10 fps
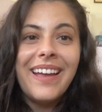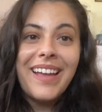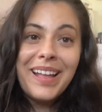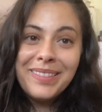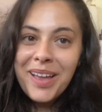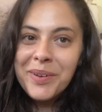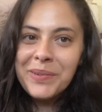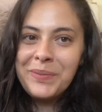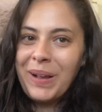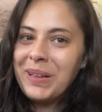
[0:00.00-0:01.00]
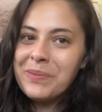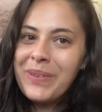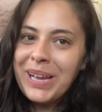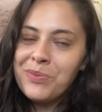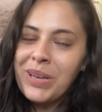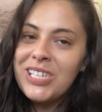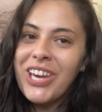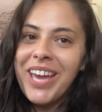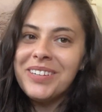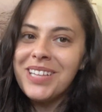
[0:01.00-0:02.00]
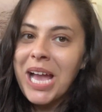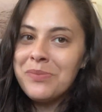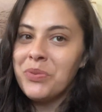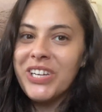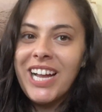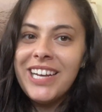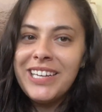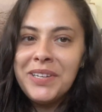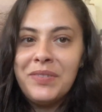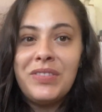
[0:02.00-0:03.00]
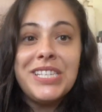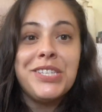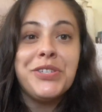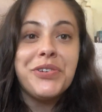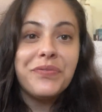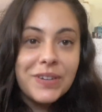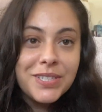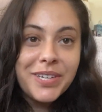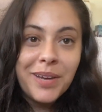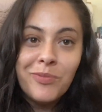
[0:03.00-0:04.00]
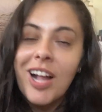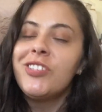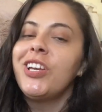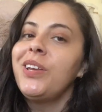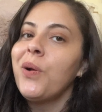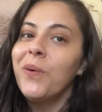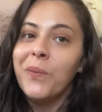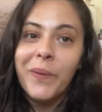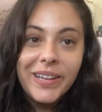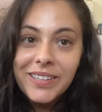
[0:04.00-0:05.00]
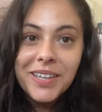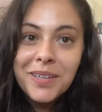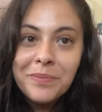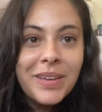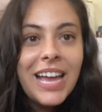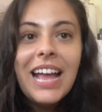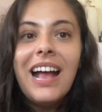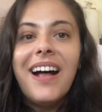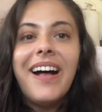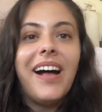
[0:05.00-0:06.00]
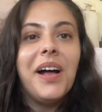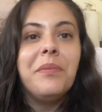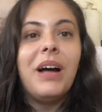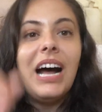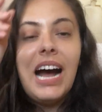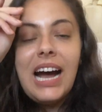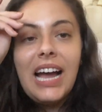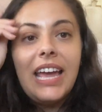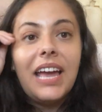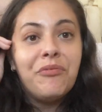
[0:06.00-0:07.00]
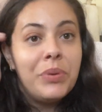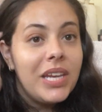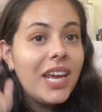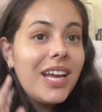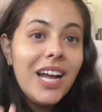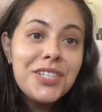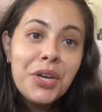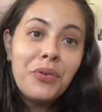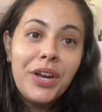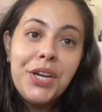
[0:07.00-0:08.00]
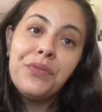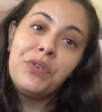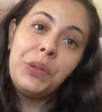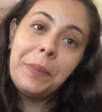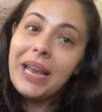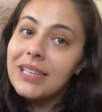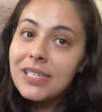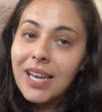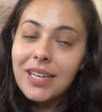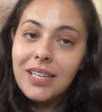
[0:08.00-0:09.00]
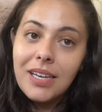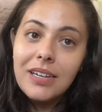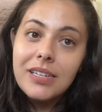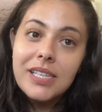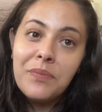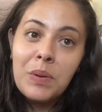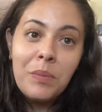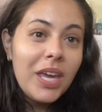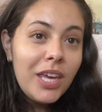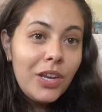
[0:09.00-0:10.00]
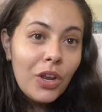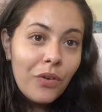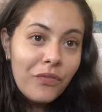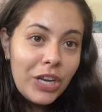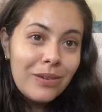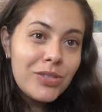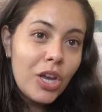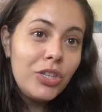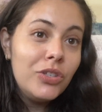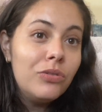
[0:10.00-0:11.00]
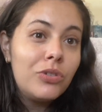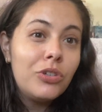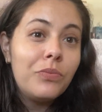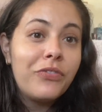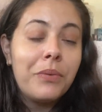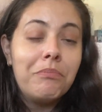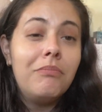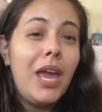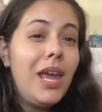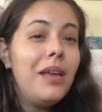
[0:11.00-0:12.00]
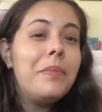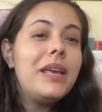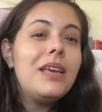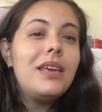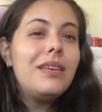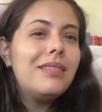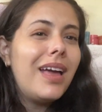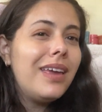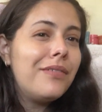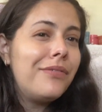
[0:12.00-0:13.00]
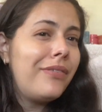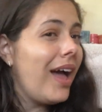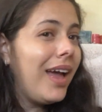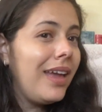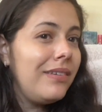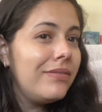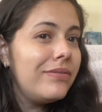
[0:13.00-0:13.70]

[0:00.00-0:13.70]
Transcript: Hello and welcome back to my channel. I'm Brianna, and if this is your first time watching, welcome. I have been a content creator for the past 10 years. I've been making videos on YouTube for maybe like 5